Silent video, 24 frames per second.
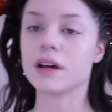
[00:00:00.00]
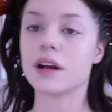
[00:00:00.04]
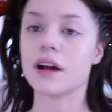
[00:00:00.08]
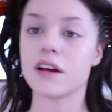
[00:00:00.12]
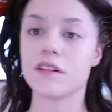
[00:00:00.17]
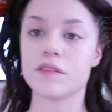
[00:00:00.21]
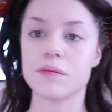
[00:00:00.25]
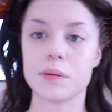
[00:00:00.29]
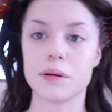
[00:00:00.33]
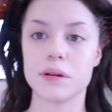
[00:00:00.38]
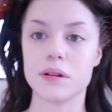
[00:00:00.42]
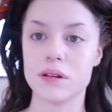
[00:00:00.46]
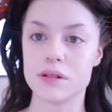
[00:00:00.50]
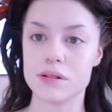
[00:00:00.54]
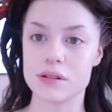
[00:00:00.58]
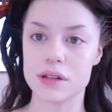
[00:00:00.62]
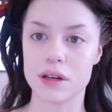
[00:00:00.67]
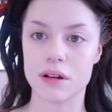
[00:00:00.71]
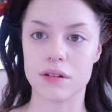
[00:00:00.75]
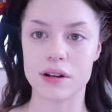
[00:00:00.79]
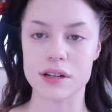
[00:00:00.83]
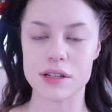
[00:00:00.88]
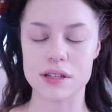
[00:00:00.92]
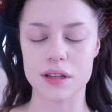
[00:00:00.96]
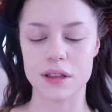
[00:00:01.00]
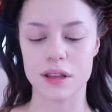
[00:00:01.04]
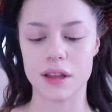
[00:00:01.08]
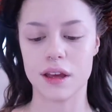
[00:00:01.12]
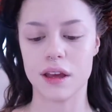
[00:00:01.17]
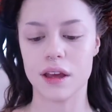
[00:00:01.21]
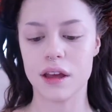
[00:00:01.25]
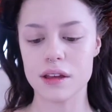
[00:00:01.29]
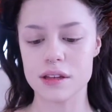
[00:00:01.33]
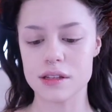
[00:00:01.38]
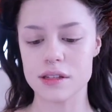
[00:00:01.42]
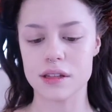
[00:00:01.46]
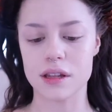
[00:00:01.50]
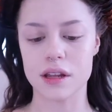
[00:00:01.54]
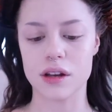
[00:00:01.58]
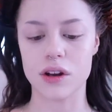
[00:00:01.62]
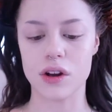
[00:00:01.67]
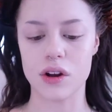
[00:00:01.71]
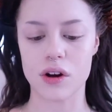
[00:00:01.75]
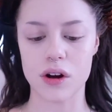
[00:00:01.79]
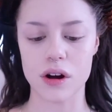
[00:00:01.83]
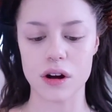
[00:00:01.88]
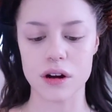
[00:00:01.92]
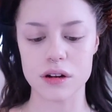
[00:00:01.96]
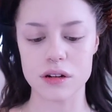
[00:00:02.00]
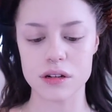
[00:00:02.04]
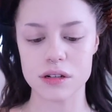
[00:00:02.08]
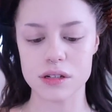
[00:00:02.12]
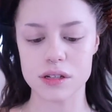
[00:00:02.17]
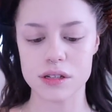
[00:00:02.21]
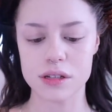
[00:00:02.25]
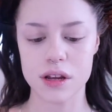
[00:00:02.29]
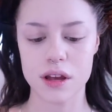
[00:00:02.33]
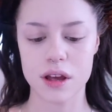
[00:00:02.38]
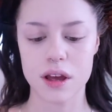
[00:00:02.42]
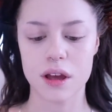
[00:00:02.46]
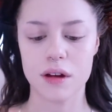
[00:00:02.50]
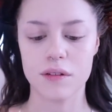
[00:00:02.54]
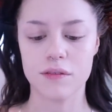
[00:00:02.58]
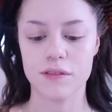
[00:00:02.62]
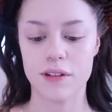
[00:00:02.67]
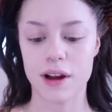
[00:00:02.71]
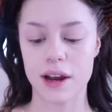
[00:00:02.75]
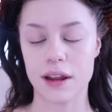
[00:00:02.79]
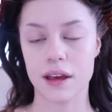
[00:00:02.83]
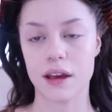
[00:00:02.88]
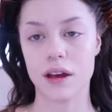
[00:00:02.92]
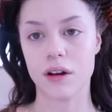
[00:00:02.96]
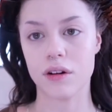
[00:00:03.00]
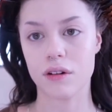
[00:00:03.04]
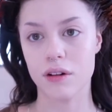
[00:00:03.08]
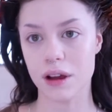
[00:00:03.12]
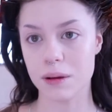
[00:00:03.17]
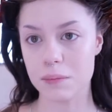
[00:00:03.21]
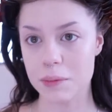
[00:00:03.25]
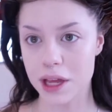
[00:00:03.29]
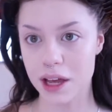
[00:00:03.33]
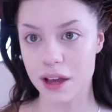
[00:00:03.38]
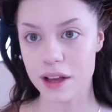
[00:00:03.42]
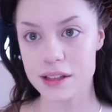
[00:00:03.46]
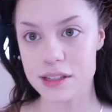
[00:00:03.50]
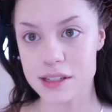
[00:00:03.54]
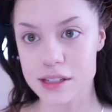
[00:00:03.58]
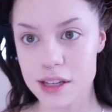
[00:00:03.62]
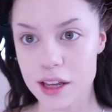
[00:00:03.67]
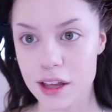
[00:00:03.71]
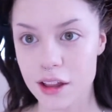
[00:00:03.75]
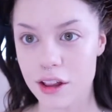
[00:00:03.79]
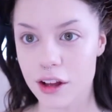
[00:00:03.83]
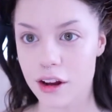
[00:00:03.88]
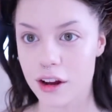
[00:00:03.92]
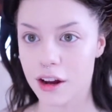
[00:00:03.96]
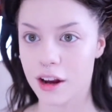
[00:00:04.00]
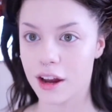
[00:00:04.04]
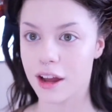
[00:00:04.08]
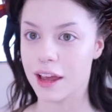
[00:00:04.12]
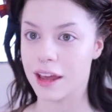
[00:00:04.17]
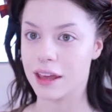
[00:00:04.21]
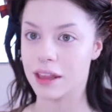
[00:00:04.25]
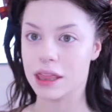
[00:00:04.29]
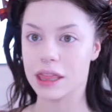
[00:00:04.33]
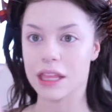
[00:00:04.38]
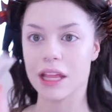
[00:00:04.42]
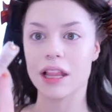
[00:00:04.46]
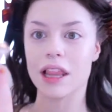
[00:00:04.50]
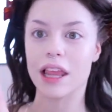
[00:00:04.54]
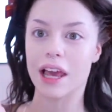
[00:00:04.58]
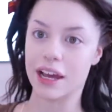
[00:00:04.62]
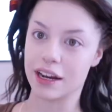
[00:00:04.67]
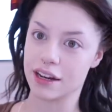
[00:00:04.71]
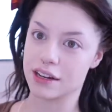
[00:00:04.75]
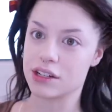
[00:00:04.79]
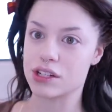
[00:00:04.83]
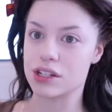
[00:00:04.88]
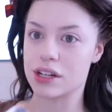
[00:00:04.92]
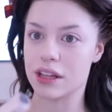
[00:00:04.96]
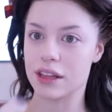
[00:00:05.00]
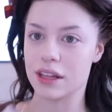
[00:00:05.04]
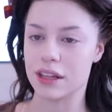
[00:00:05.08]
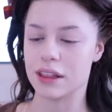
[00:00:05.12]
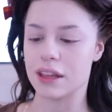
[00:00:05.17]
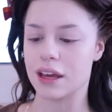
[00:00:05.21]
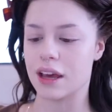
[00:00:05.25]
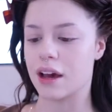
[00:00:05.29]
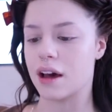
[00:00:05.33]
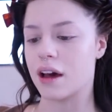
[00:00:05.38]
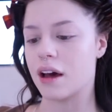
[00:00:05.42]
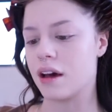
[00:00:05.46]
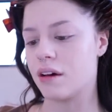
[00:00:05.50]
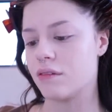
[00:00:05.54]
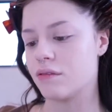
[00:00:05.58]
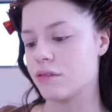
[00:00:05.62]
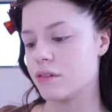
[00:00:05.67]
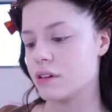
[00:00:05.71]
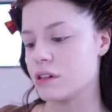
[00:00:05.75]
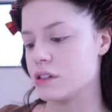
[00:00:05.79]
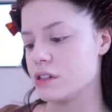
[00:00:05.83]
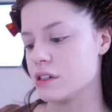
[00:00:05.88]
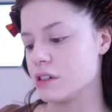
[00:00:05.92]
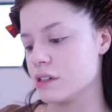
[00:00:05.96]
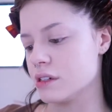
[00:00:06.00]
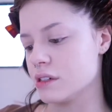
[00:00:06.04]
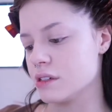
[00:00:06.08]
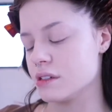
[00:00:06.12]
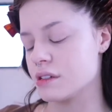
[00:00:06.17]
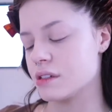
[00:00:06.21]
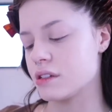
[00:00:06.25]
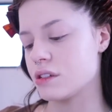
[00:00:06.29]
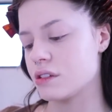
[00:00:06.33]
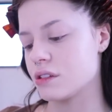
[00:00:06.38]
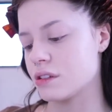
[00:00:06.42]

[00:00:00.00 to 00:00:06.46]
that I've been using recently is the NARS Radiant Creamy Concealer in the lightest shade that they have, which is,